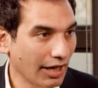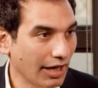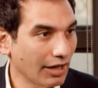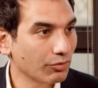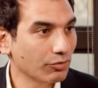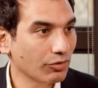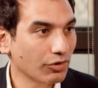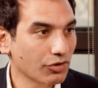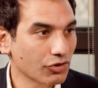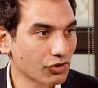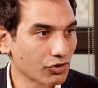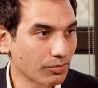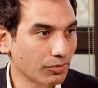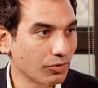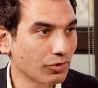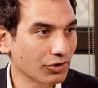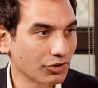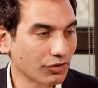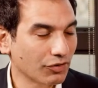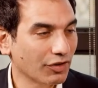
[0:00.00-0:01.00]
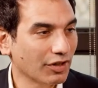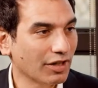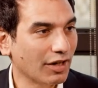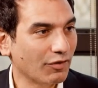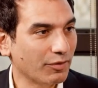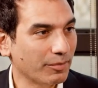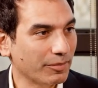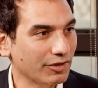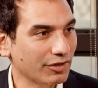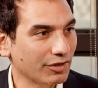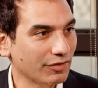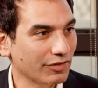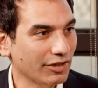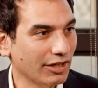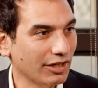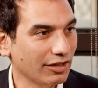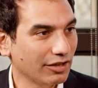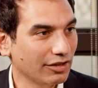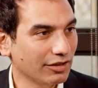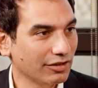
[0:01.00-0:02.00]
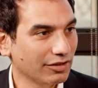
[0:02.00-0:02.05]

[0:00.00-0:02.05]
and with the support of the government of Ghana.